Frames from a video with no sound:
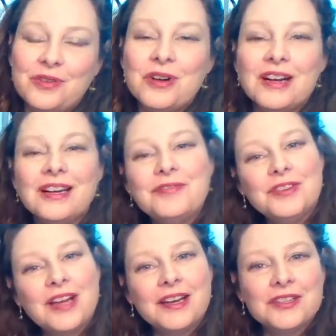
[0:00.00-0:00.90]
or if you're
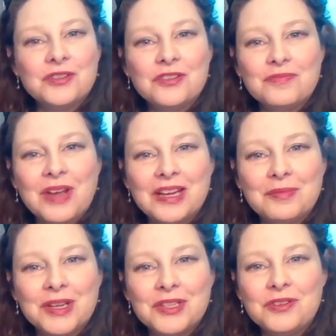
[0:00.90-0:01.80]
not a student of mine in
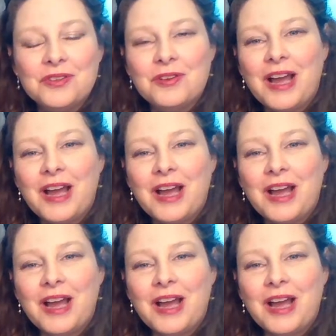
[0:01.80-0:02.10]
my studio,